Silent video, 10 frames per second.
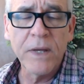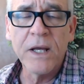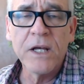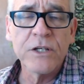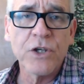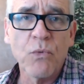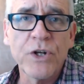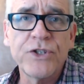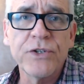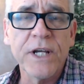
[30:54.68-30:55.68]
once you
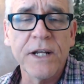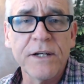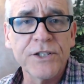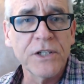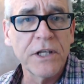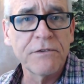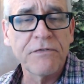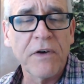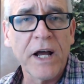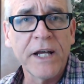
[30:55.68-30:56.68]
get it
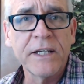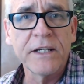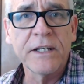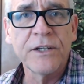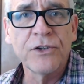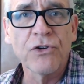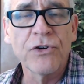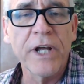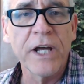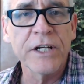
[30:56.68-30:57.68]
solidified, you learn how to,
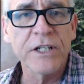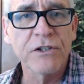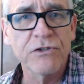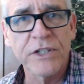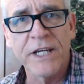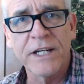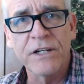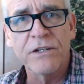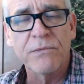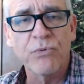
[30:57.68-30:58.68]
to get into the
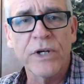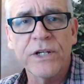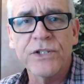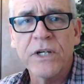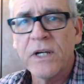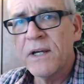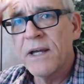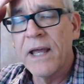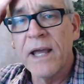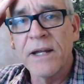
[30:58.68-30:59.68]
bridge
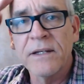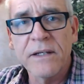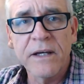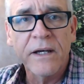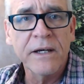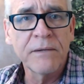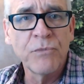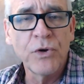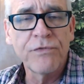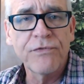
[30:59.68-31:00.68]
and uh, move
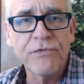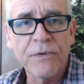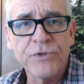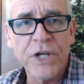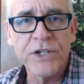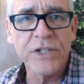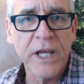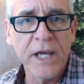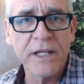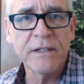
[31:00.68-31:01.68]
from chest to head
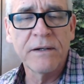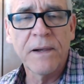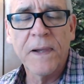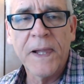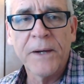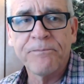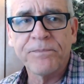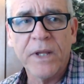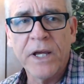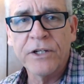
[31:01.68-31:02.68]

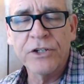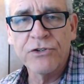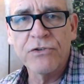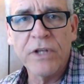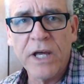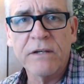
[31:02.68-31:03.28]
and can do that